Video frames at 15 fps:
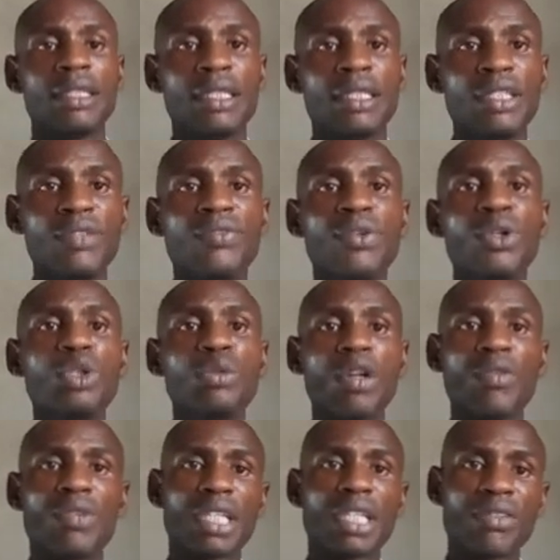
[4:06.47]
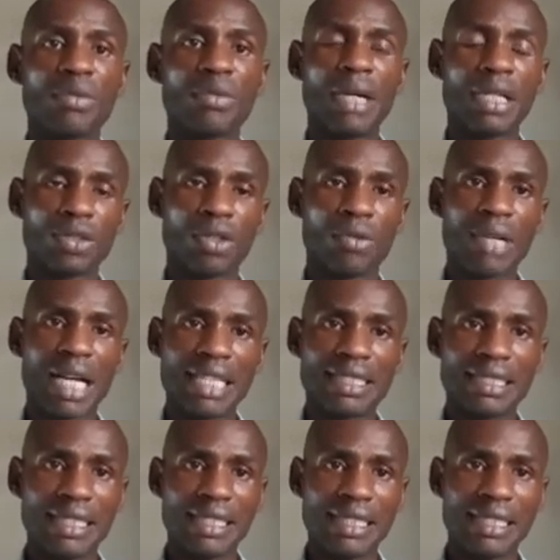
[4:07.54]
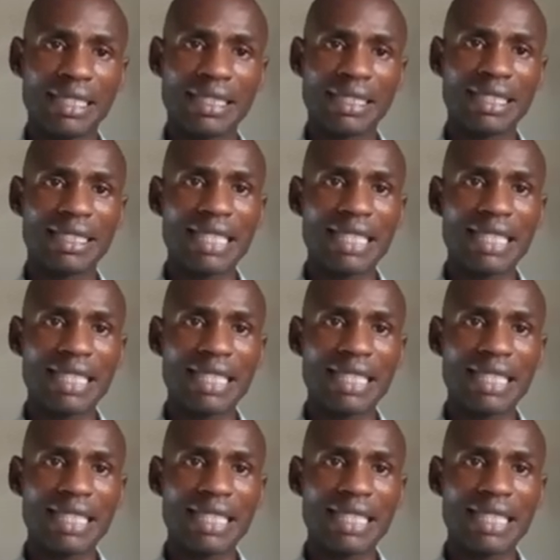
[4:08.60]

the volume of a given mass of gas is